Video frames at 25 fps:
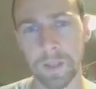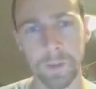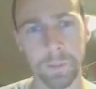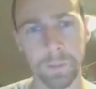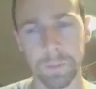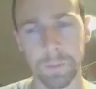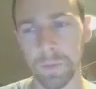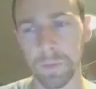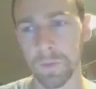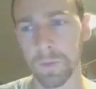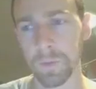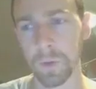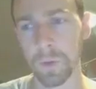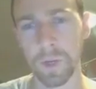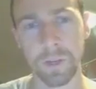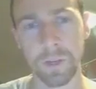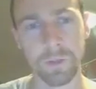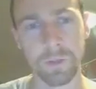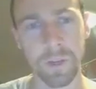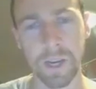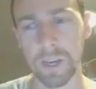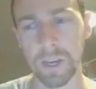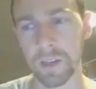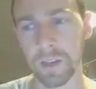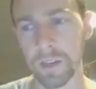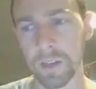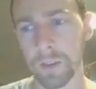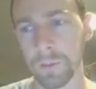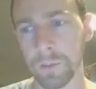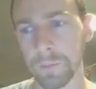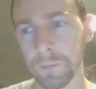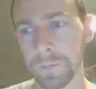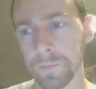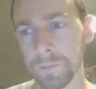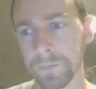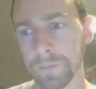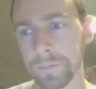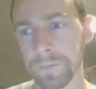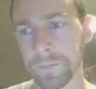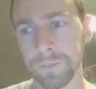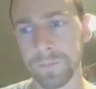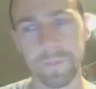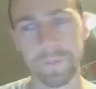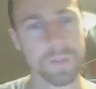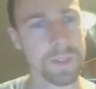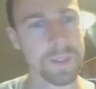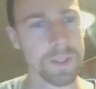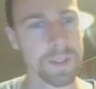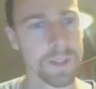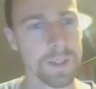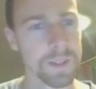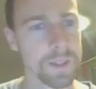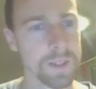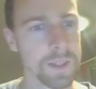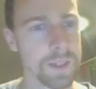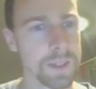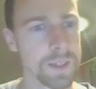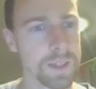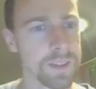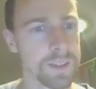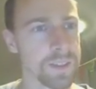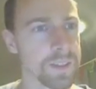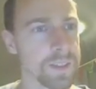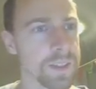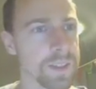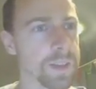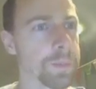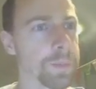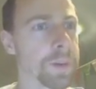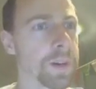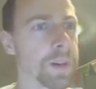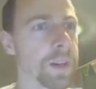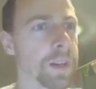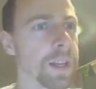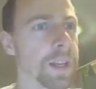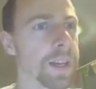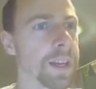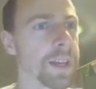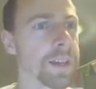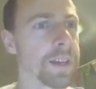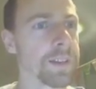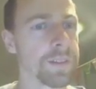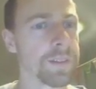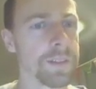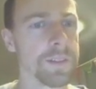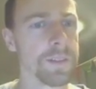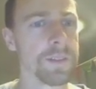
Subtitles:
before I drag it in as a separate layer